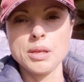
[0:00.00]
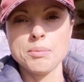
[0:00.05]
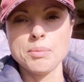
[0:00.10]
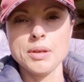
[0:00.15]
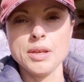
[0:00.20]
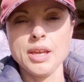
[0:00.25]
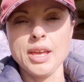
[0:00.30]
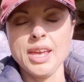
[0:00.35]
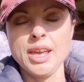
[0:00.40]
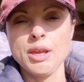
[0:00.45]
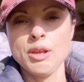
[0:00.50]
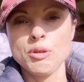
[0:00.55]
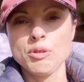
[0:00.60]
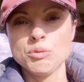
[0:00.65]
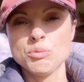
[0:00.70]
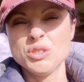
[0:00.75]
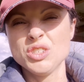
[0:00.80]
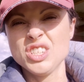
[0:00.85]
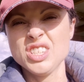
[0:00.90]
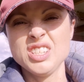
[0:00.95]
but he
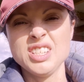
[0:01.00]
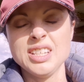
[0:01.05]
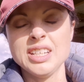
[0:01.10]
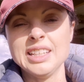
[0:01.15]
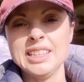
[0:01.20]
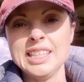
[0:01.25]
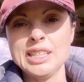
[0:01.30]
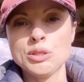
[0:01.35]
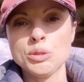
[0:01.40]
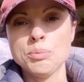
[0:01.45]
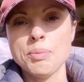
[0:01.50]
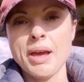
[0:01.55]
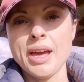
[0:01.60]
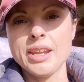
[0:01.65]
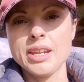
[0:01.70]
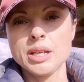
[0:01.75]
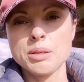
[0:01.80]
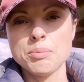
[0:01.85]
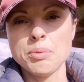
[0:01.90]
was just in a little paddock